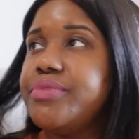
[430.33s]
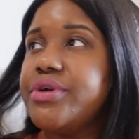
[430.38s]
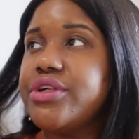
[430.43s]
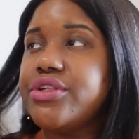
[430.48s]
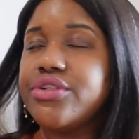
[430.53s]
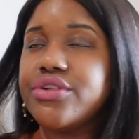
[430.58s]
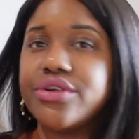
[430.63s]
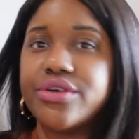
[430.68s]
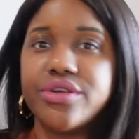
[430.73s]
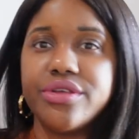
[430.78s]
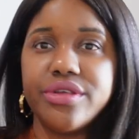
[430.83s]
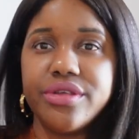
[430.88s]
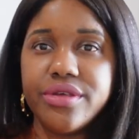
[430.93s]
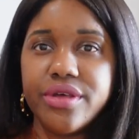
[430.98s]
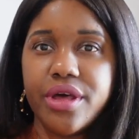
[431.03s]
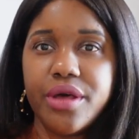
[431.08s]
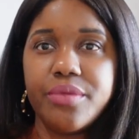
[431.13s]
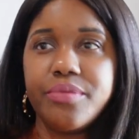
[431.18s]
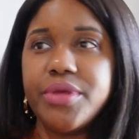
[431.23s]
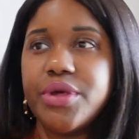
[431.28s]
pictures
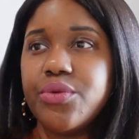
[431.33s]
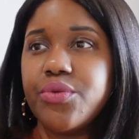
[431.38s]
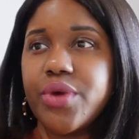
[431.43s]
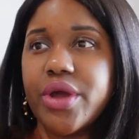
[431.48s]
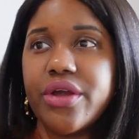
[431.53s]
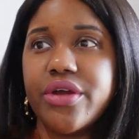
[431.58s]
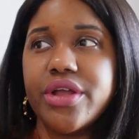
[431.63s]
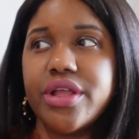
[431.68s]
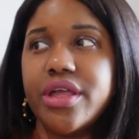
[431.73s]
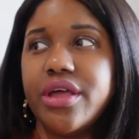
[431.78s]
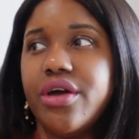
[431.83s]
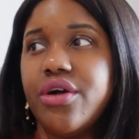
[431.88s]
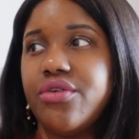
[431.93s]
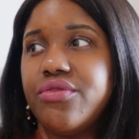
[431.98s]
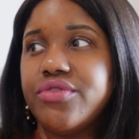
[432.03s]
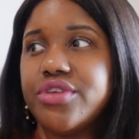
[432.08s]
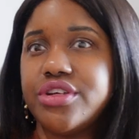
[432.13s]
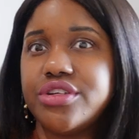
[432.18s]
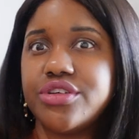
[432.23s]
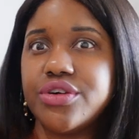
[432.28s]
of me wearing it
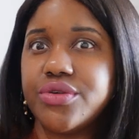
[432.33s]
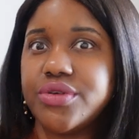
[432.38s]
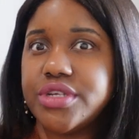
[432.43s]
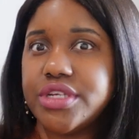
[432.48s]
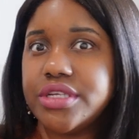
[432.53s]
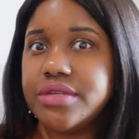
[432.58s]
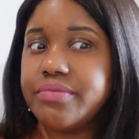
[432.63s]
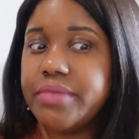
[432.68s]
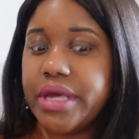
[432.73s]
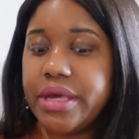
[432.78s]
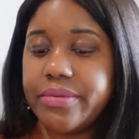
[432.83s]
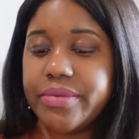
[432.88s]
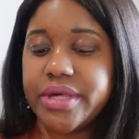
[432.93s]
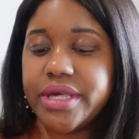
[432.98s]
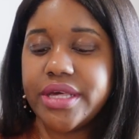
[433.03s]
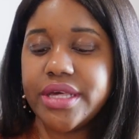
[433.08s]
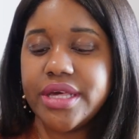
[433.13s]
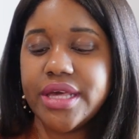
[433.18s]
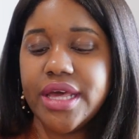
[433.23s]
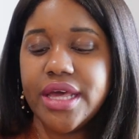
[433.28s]
over the shoulders
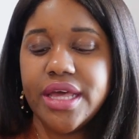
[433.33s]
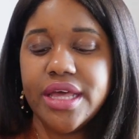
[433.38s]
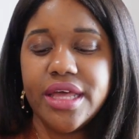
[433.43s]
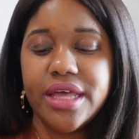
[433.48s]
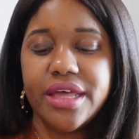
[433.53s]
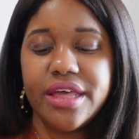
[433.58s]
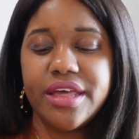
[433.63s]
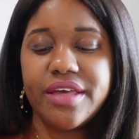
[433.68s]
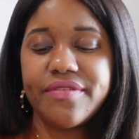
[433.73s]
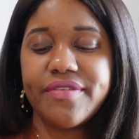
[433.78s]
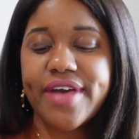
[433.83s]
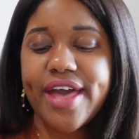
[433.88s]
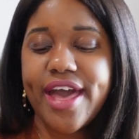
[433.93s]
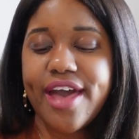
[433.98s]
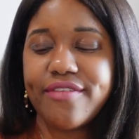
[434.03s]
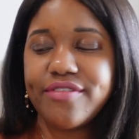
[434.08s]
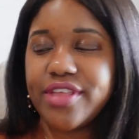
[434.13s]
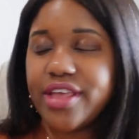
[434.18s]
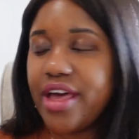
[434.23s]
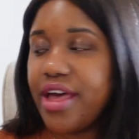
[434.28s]
maybe, if I
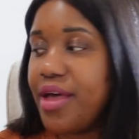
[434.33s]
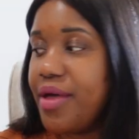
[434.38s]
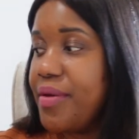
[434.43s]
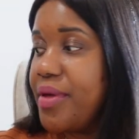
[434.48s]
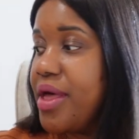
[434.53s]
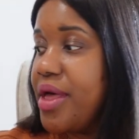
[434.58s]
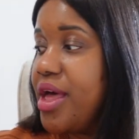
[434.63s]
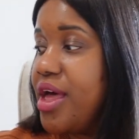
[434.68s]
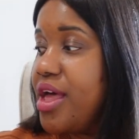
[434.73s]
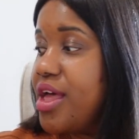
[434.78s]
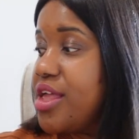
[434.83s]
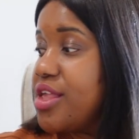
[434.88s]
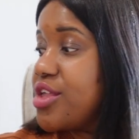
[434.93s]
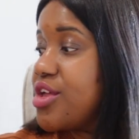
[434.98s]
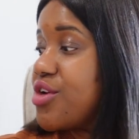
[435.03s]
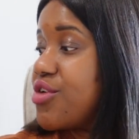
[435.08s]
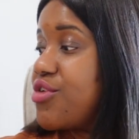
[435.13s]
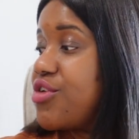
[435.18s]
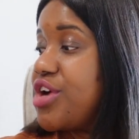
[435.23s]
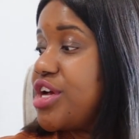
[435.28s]
have time. The
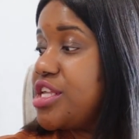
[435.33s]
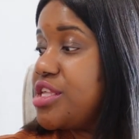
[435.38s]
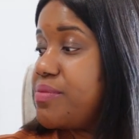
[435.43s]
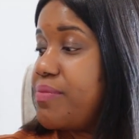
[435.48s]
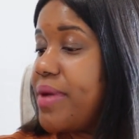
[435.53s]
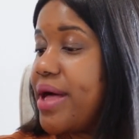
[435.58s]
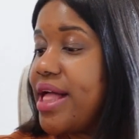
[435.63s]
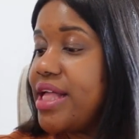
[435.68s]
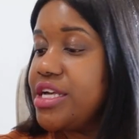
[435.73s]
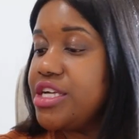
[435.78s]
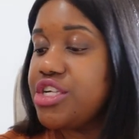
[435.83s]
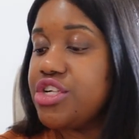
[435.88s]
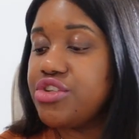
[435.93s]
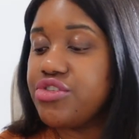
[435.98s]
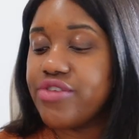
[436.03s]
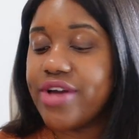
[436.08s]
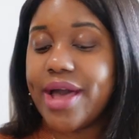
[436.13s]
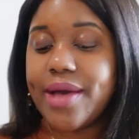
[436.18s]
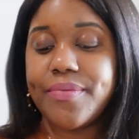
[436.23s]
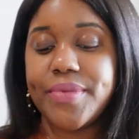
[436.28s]
crossbody
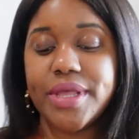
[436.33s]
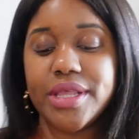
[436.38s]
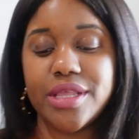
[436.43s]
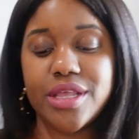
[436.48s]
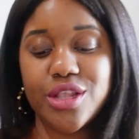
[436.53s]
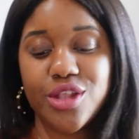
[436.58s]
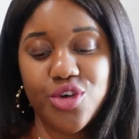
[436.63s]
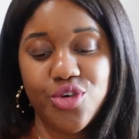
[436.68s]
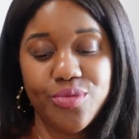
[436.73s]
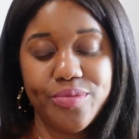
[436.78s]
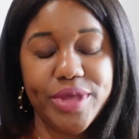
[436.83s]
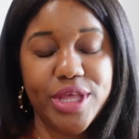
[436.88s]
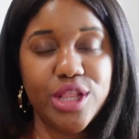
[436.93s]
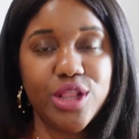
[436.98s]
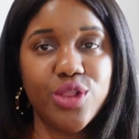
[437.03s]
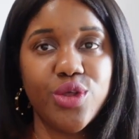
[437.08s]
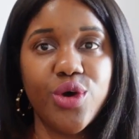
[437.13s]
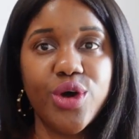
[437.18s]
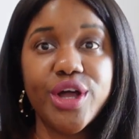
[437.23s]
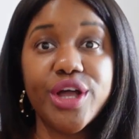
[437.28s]
strap is a little bit
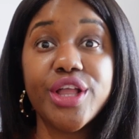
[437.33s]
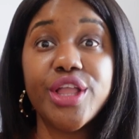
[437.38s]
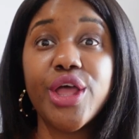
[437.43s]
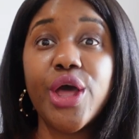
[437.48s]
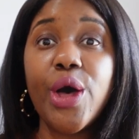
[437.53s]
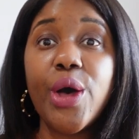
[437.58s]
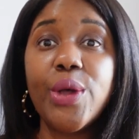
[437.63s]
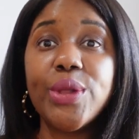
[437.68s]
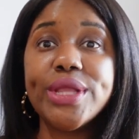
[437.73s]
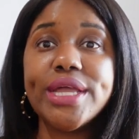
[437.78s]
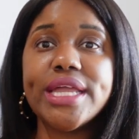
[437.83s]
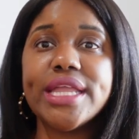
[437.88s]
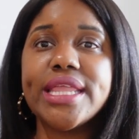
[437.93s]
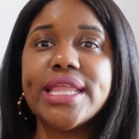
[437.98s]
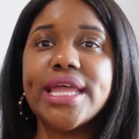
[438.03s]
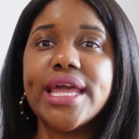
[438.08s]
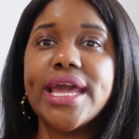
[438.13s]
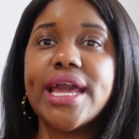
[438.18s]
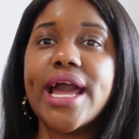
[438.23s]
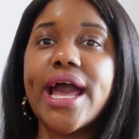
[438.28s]
longer. The only
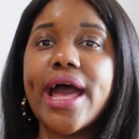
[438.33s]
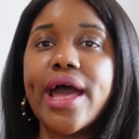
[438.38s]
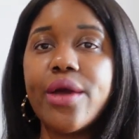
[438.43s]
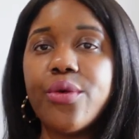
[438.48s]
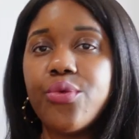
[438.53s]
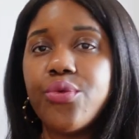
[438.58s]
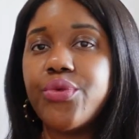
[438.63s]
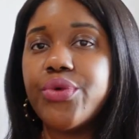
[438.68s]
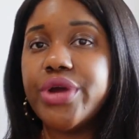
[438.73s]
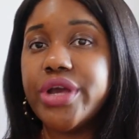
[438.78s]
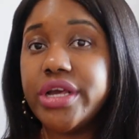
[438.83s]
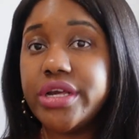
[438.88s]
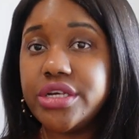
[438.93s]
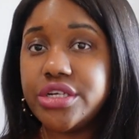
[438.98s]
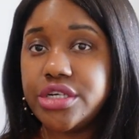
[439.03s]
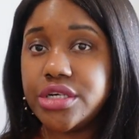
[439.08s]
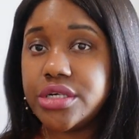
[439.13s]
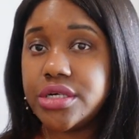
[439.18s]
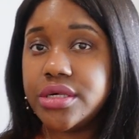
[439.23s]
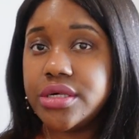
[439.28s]
thing I
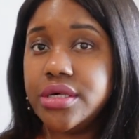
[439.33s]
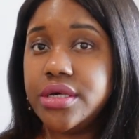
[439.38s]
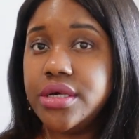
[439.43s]
wish,